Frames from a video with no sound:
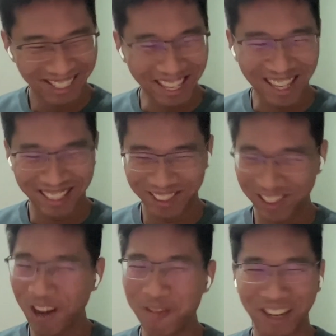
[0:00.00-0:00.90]
Yeah,
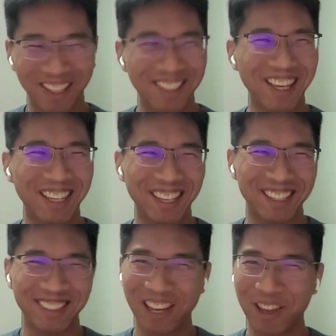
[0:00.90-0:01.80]
hopefully.
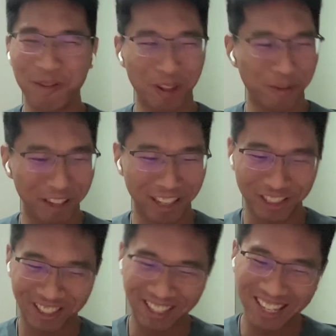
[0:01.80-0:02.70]
Yeah. Thank you for the
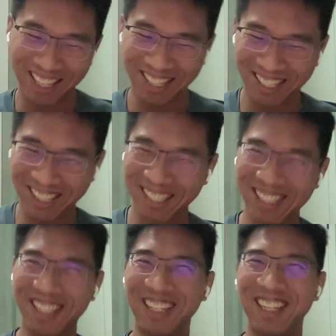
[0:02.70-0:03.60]
invitation. Yeah.
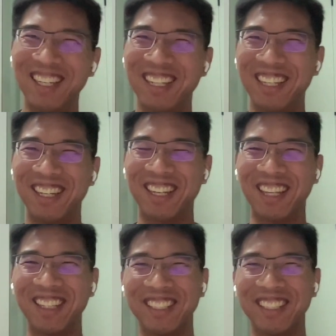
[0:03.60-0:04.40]
Okay.